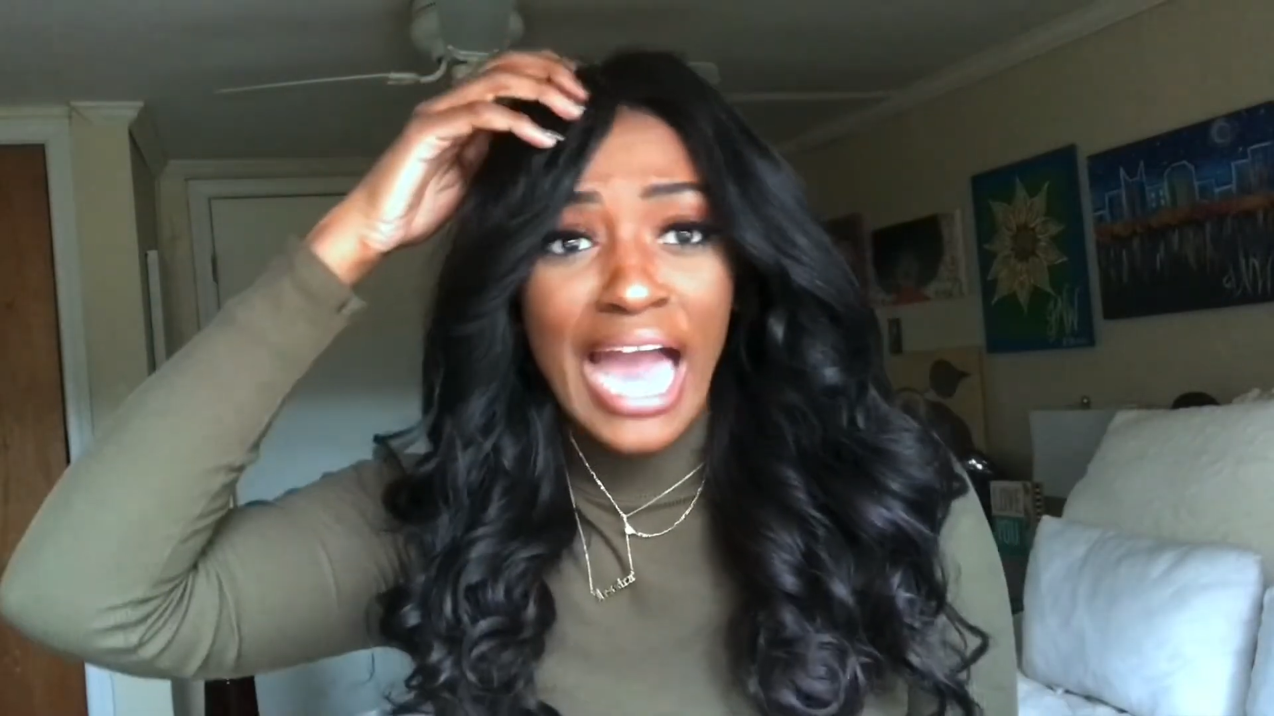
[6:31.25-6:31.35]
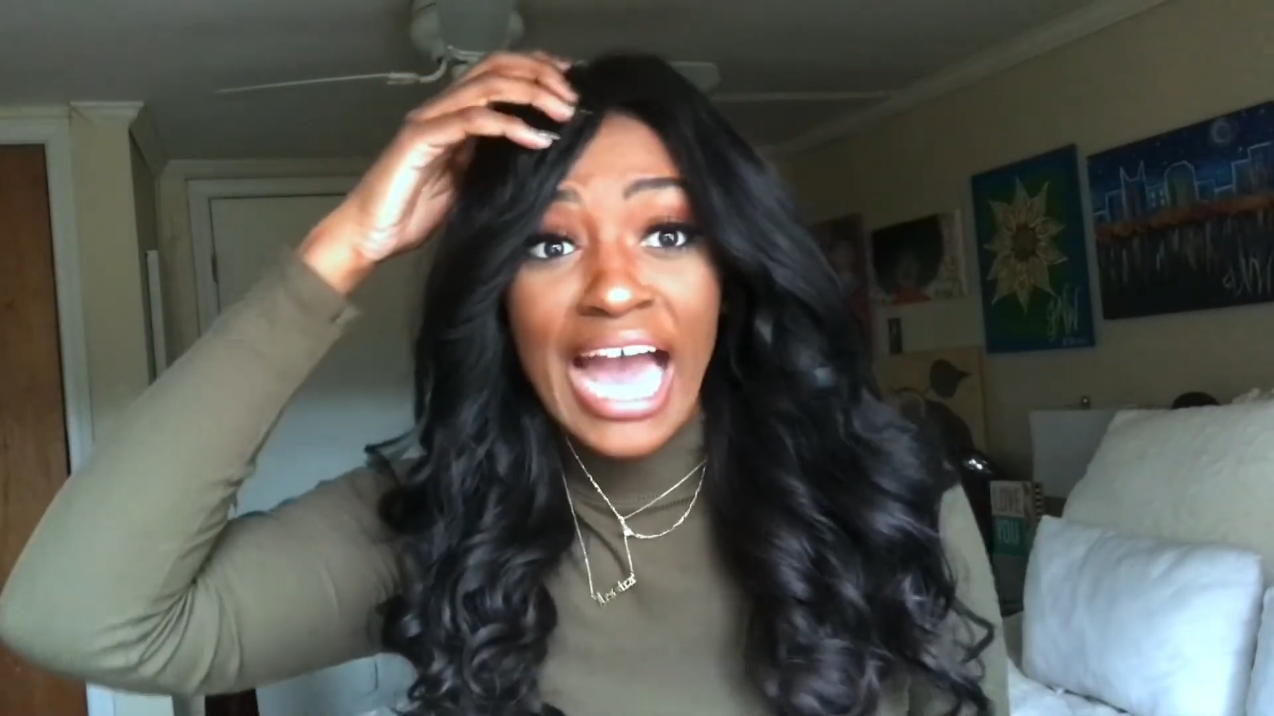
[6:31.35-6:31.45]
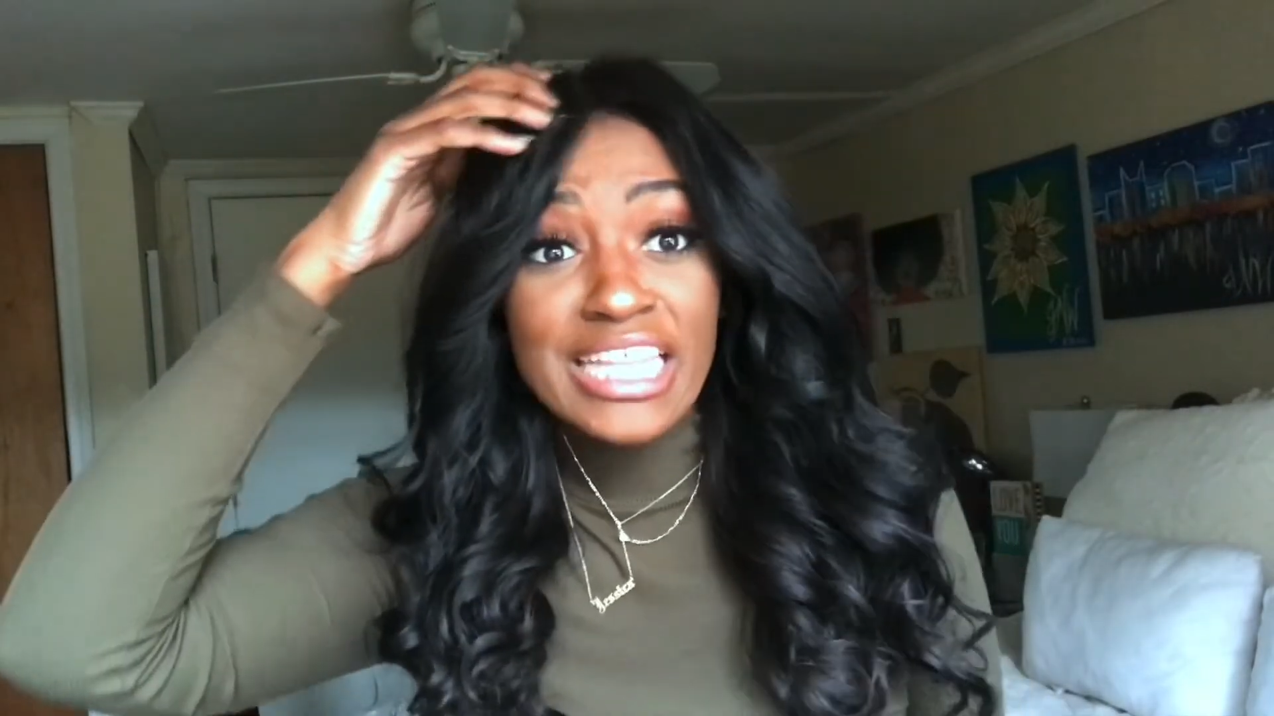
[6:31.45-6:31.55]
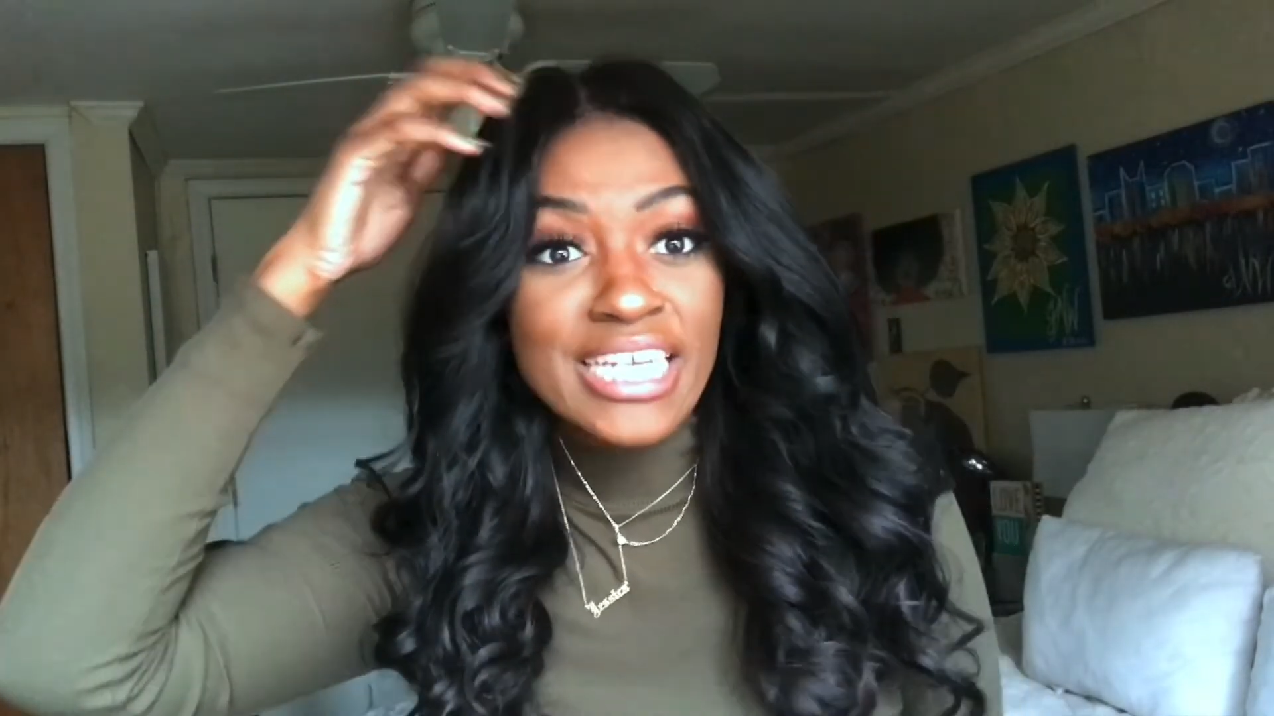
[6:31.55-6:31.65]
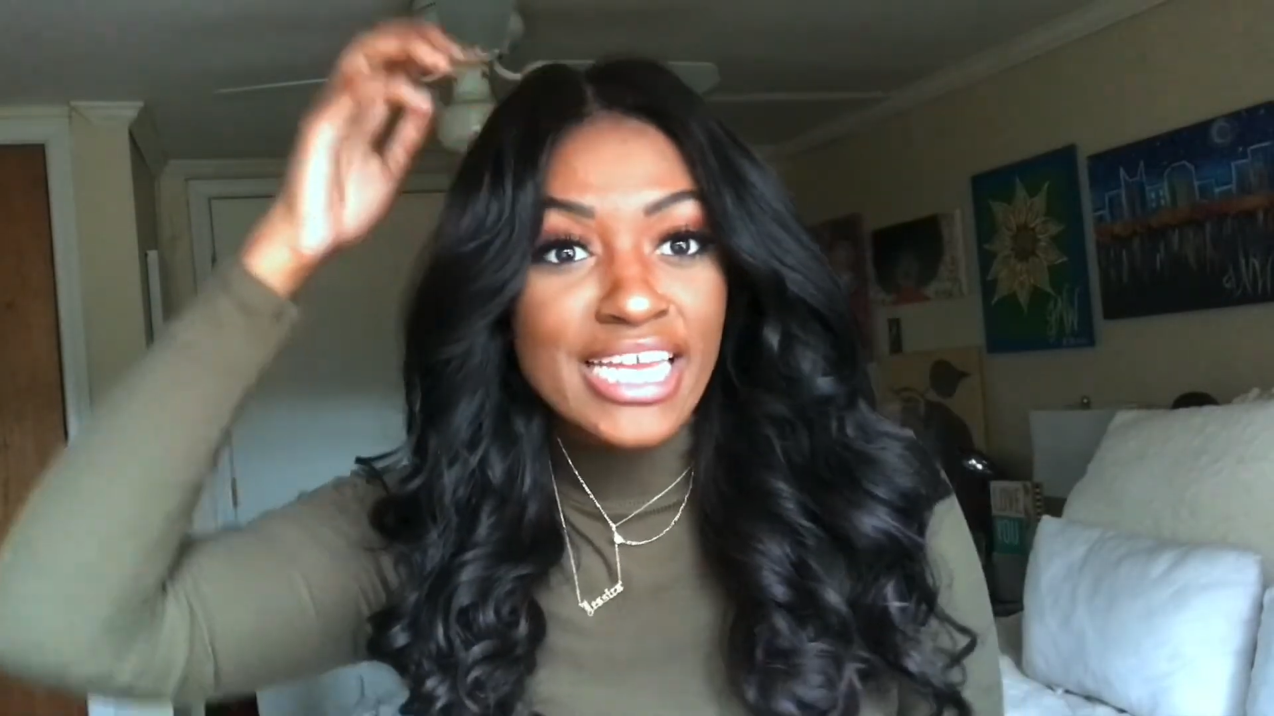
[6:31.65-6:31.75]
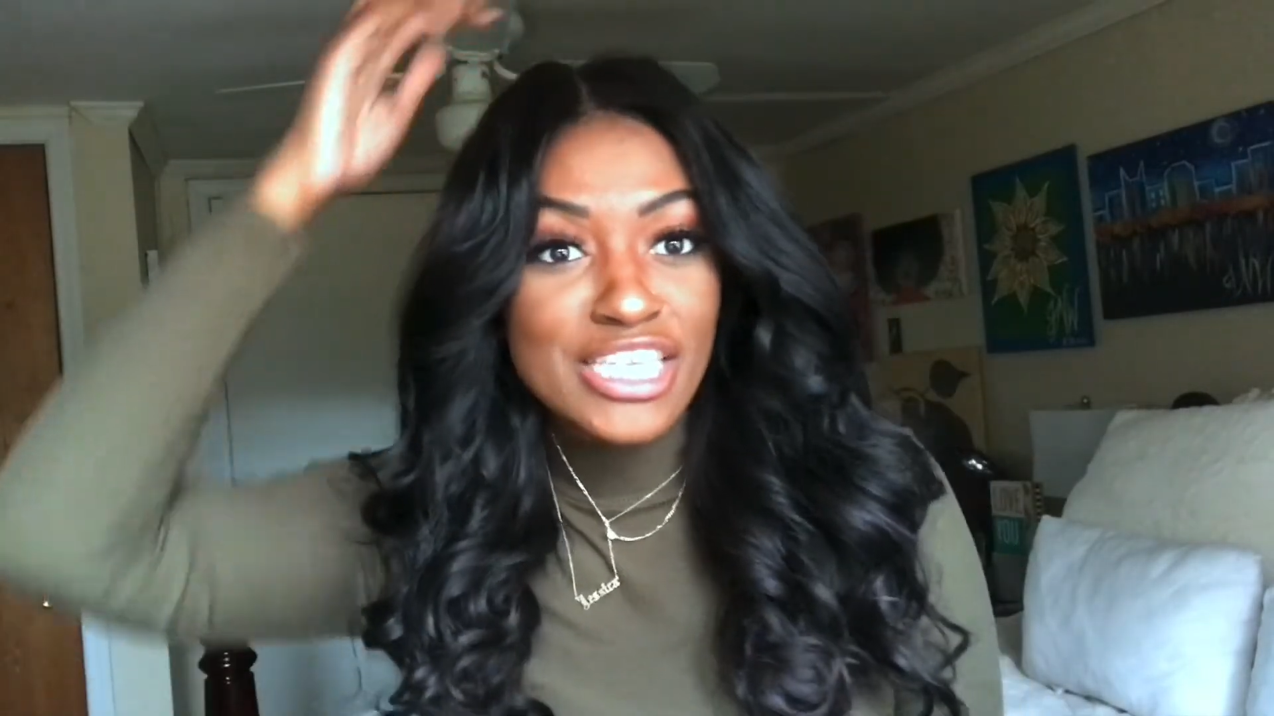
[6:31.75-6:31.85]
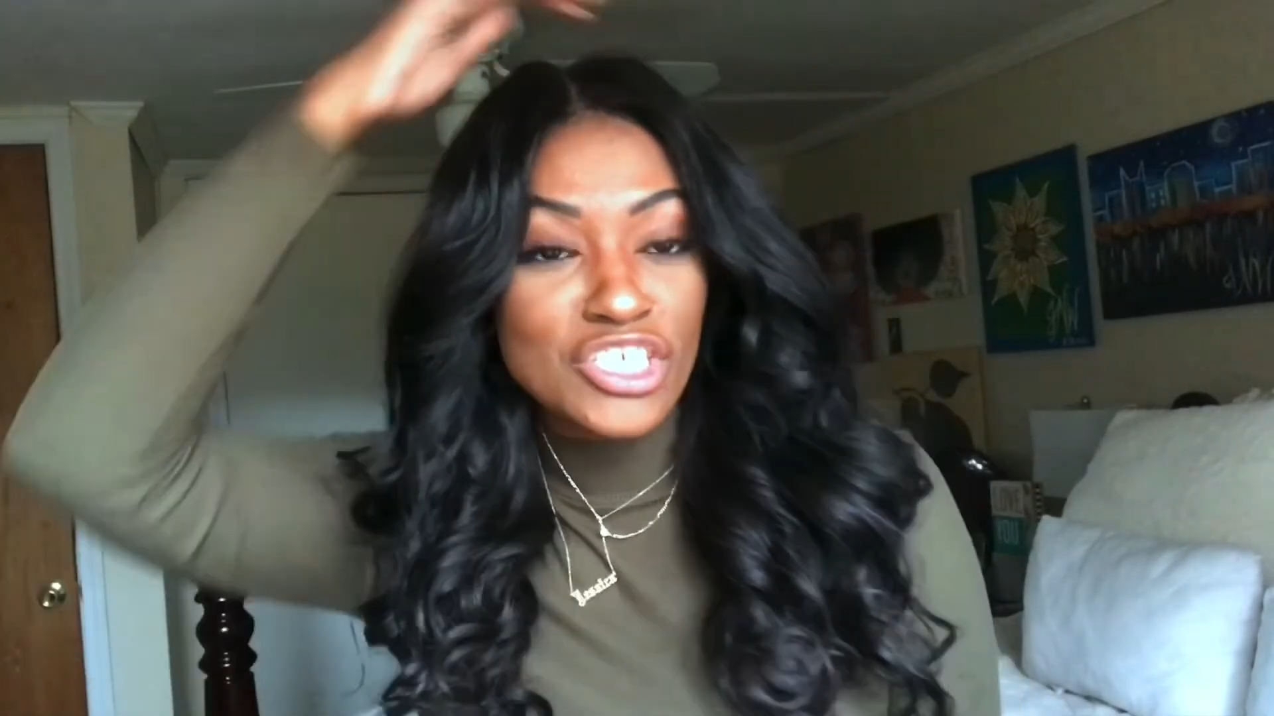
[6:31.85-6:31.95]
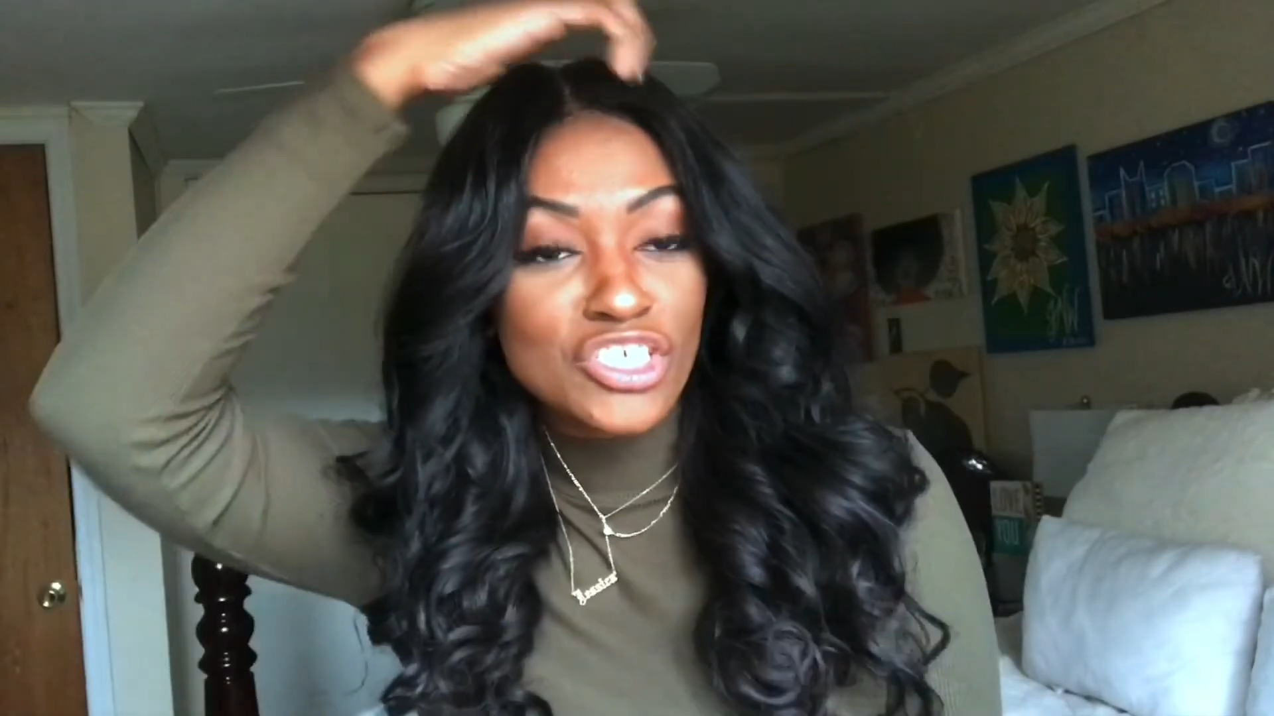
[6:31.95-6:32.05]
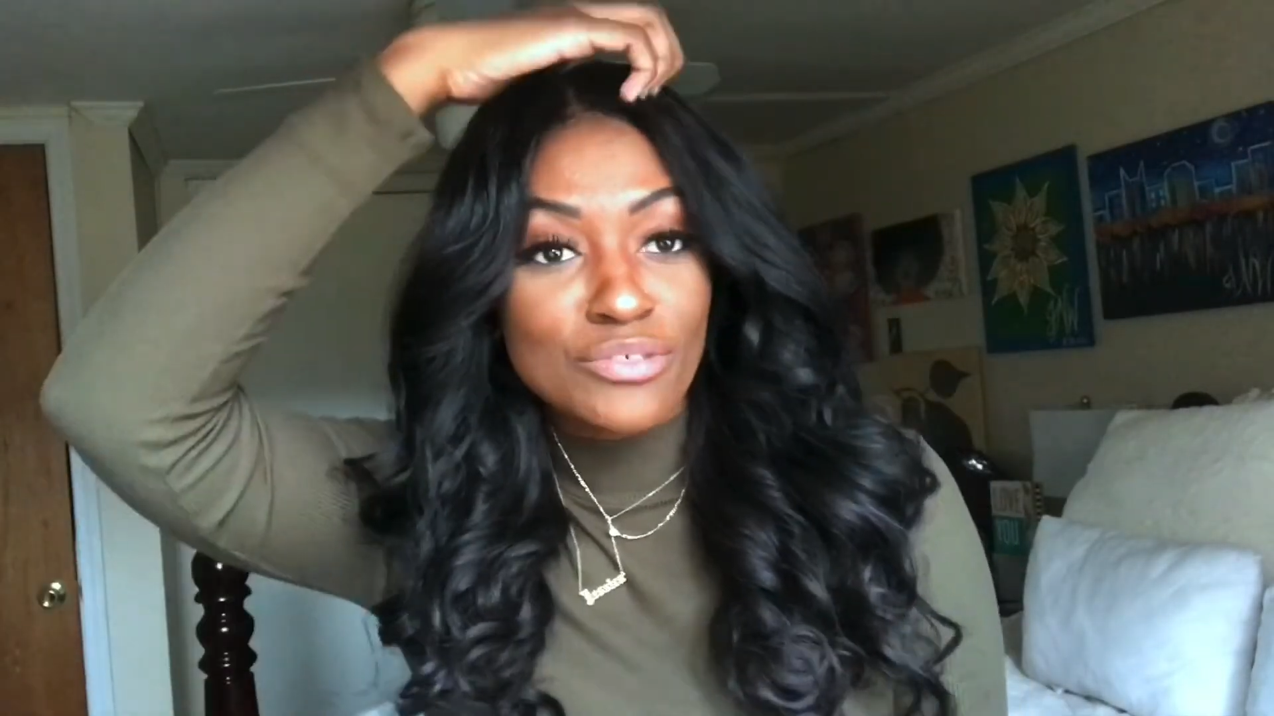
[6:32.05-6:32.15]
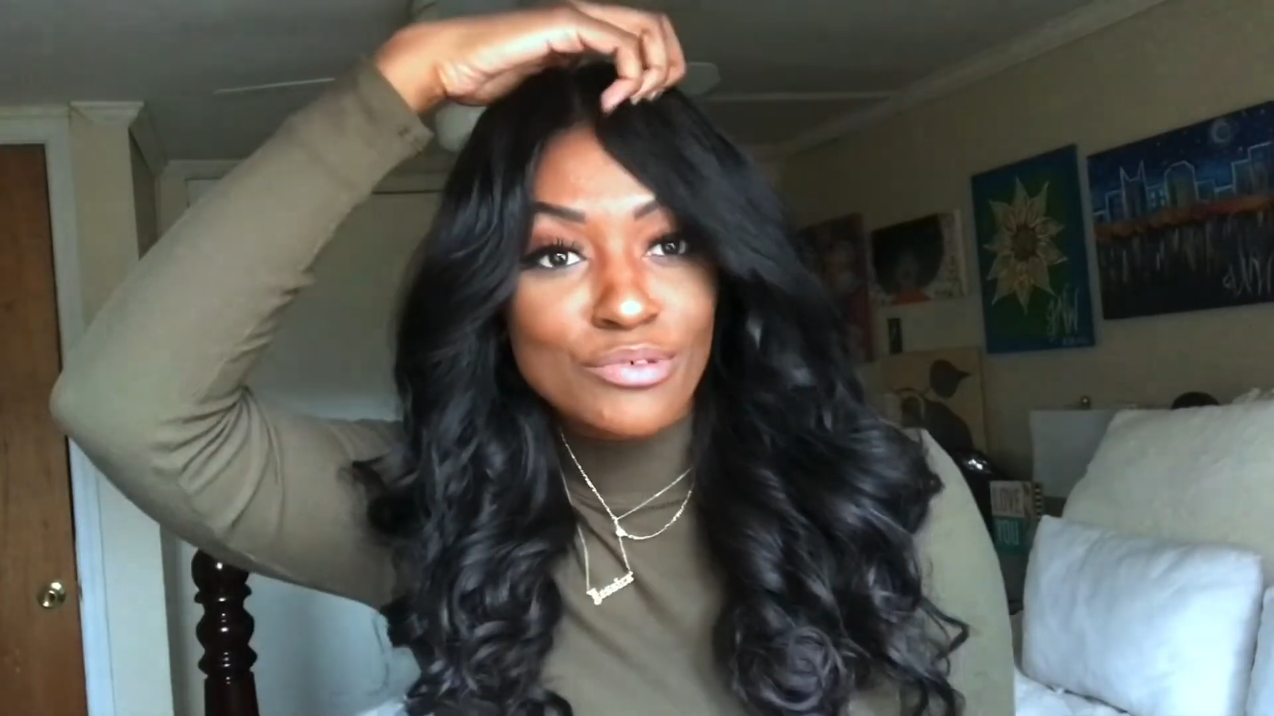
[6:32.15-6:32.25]
holidays in
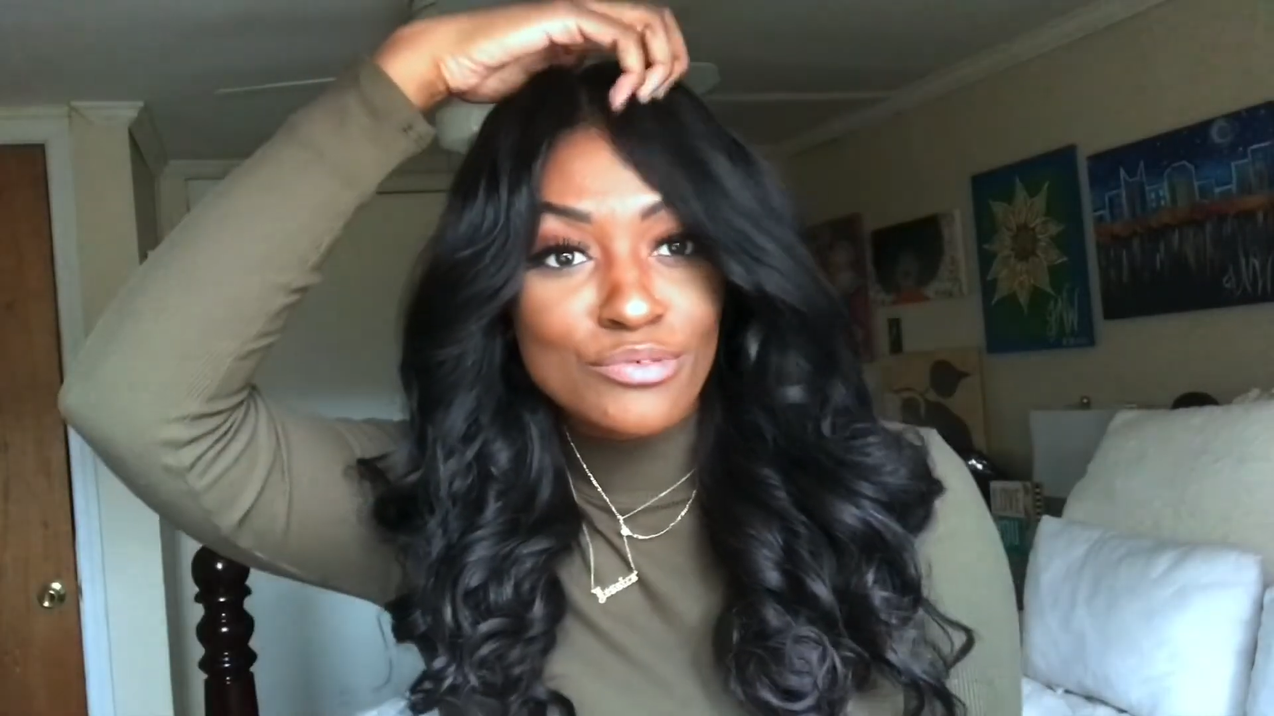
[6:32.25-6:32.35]
general,